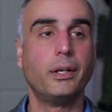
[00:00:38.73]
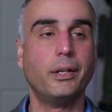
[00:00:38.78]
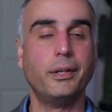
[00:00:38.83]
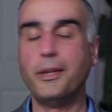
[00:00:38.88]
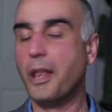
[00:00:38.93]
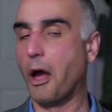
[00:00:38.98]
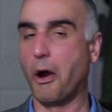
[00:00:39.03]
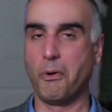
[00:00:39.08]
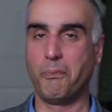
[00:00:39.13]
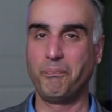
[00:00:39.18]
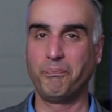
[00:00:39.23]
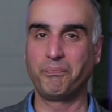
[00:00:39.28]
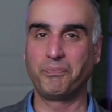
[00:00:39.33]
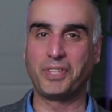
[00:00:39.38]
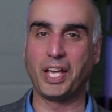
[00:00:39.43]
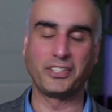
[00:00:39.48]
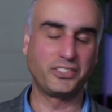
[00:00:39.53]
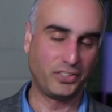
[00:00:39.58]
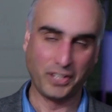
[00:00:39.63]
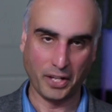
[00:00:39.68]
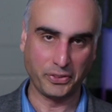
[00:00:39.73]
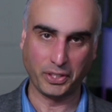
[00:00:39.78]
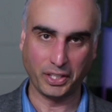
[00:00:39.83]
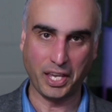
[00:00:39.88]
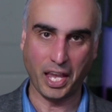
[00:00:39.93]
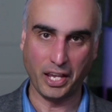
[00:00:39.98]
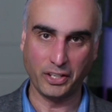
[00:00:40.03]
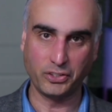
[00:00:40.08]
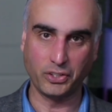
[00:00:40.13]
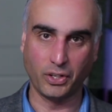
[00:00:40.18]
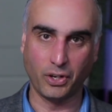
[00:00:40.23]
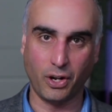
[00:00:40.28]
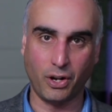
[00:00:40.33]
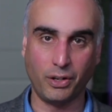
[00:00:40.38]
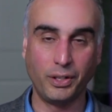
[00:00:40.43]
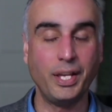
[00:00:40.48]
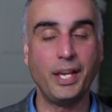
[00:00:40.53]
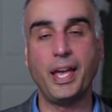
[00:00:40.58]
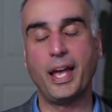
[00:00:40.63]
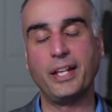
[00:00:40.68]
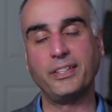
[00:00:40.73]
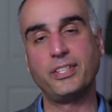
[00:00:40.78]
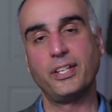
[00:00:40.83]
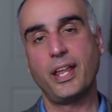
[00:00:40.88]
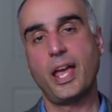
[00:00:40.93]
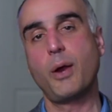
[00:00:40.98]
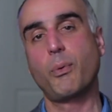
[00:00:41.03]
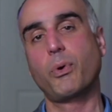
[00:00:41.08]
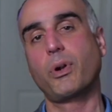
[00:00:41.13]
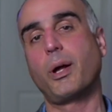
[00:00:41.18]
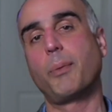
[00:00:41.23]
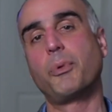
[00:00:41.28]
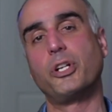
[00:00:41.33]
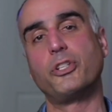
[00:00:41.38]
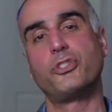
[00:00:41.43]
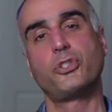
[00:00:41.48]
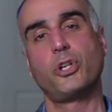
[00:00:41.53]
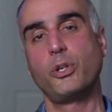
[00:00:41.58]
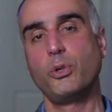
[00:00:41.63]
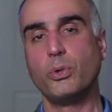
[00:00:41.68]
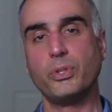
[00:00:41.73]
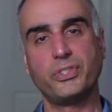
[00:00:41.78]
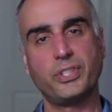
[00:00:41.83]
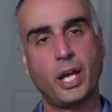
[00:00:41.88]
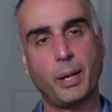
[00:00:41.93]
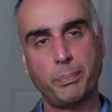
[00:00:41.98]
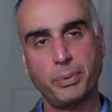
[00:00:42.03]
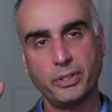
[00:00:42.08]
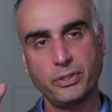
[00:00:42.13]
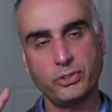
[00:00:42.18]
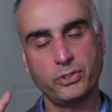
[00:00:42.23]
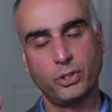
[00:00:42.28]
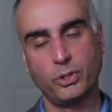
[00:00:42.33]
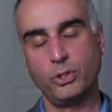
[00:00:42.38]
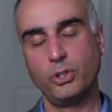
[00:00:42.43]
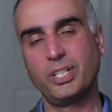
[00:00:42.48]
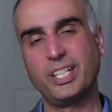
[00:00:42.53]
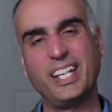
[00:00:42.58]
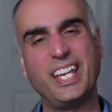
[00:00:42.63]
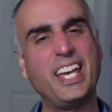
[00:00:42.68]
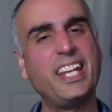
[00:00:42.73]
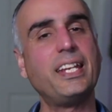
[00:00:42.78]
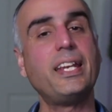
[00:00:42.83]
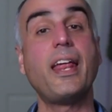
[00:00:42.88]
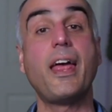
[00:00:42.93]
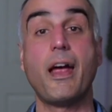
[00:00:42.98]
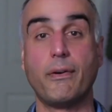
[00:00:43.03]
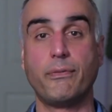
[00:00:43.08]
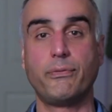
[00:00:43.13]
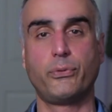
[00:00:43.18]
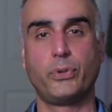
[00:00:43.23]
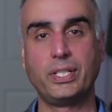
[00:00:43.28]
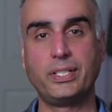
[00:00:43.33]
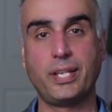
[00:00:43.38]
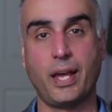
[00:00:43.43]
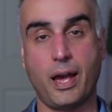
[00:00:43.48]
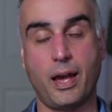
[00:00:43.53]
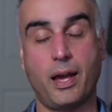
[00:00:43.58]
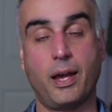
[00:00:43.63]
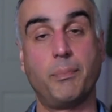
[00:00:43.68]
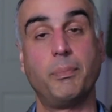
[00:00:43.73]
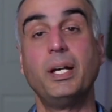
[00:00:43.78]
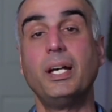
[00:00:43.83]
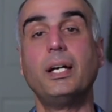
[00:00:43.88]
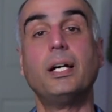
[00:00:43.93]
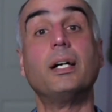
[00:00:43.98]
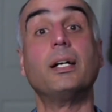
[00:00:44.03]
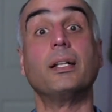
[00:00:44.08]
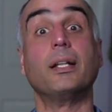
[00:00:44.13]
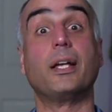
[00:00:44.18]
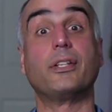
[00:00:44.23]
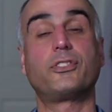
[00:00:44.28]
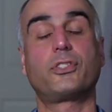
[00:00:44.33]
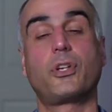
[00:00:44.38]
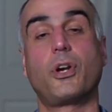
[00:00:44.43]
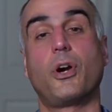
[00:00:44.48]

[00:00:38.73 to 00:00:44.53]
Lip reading: No, that's not the case at all. And today I'm going to show you a template so you can hit it every time. Let's